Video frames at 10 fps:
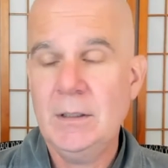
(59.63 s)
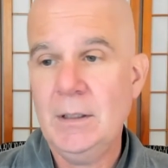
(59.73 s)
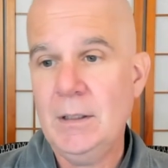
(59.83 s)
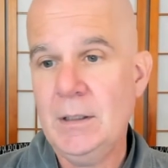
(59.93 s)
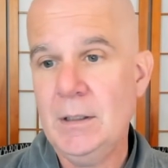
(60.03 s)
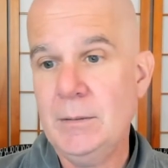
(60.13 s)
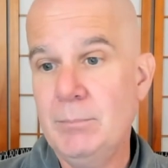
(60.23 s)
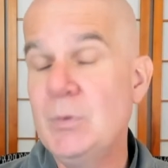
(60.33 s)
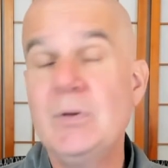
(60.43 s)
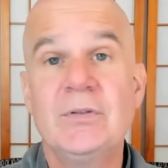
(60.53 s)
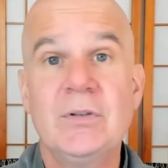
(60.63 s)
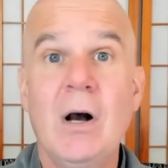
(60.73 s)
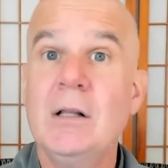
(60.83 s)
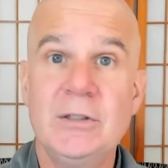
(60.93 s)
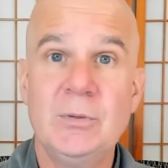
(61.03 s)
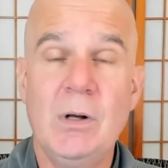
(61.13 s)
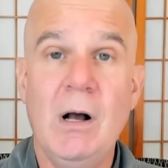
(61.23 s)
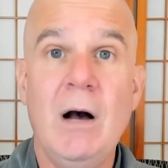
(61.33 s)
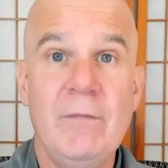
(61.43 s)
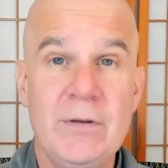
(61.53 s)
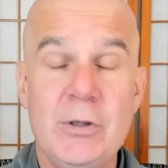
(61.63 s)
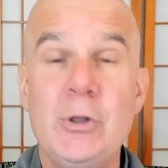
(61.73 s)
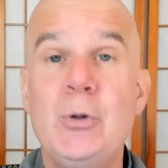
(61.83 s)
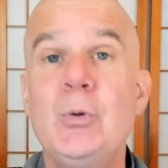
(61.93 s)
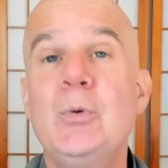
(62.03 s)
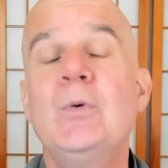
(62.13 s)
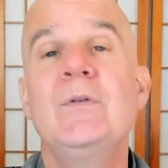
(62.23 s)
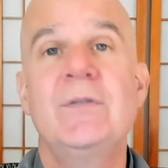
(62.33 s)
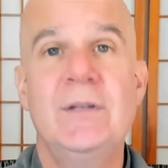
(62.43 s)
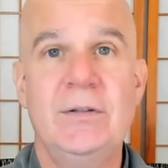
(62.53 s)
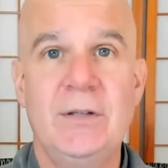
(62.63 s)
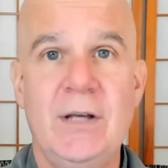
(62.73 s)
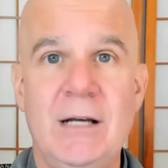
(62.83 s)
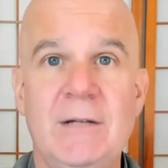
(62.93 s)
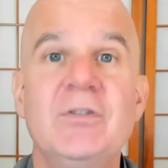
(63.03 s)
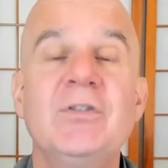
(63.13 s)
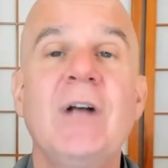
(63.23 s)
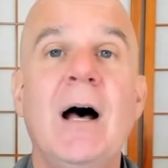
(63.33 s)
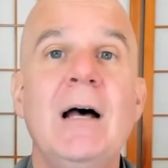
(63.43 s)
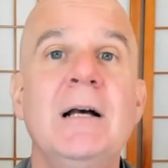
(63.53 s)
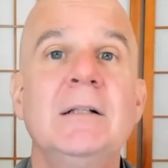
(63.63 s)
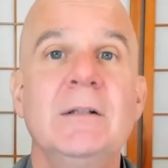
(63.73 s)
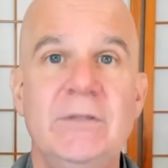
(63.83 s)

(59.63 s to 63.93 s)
uh, Buddhist scholars will often use this kind of style of